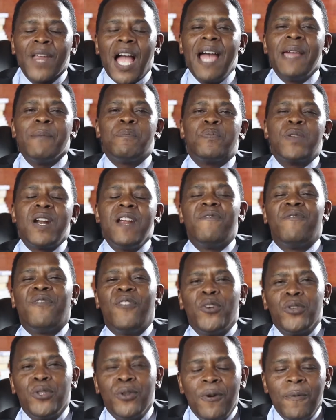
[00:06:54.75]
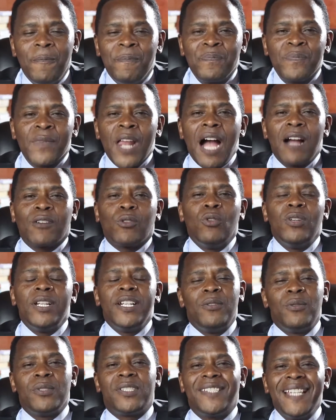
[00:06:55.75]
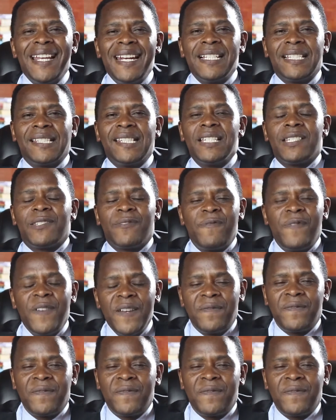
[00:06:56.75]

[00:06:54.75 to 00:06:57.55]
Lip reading: I pray for you according to Genesis